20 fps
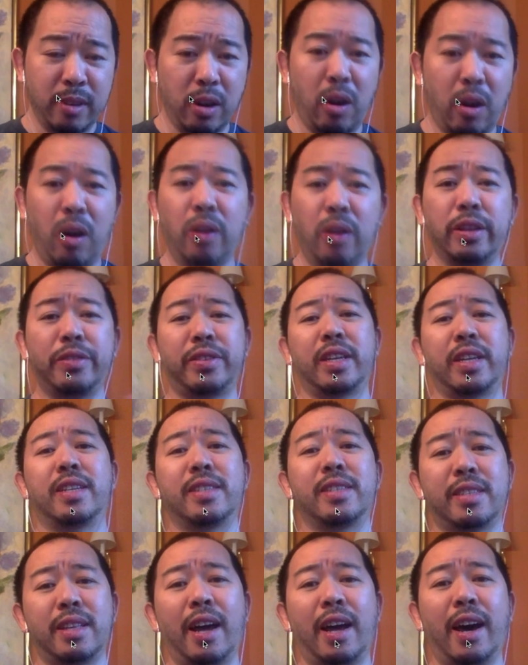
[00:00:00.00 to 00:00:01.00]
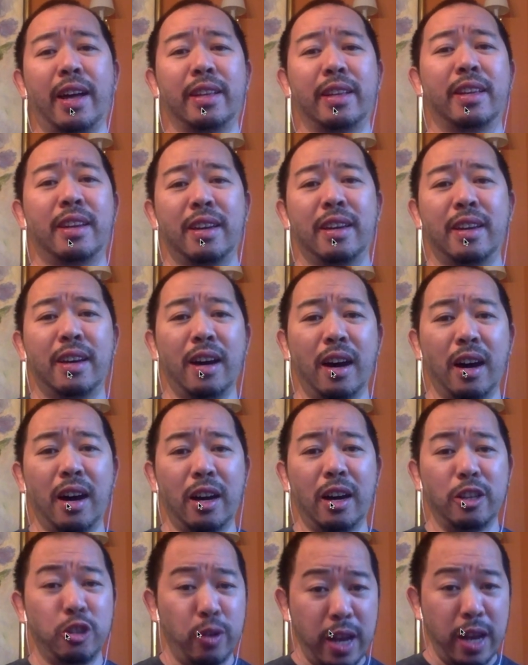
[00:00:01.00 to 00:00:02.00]
All the things that
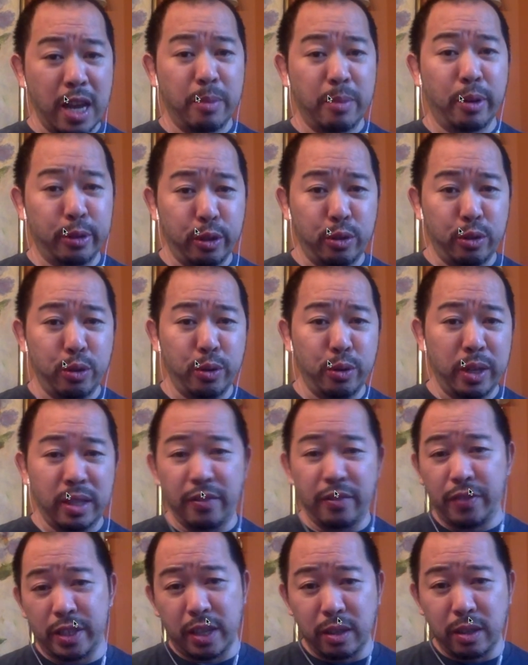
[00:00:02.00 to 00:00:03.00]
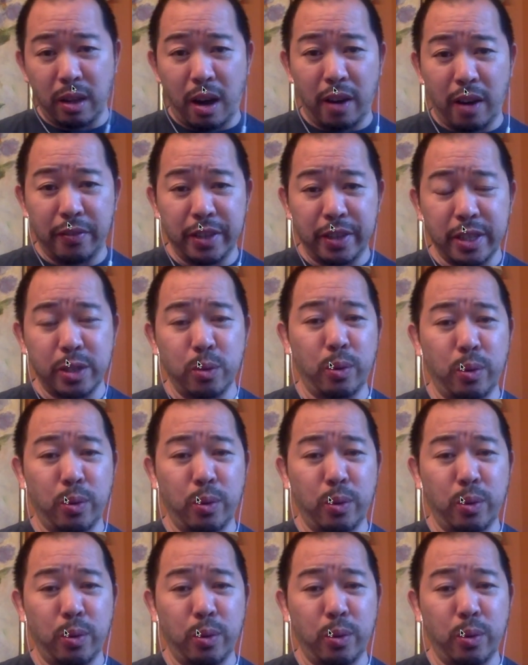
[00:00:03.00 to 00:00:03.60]
you're able to do in the physical office,